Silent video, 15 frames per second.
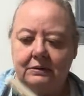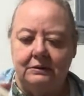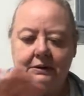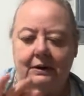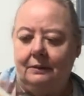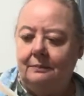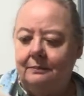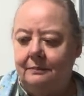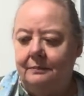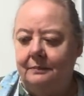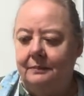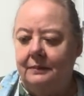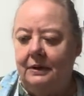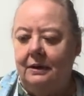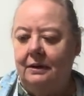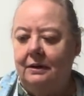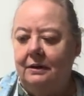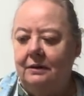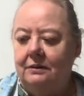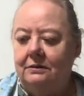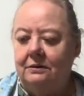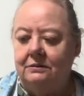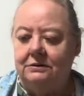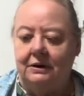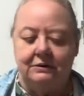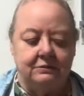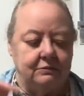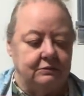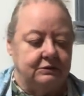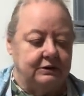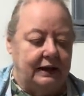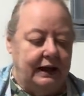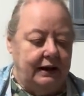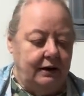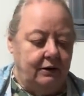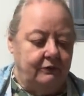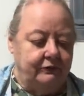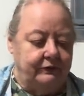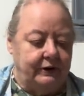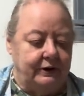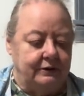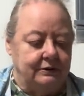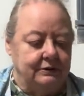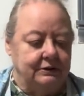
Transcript: Yeah. But that's gonna slide off there.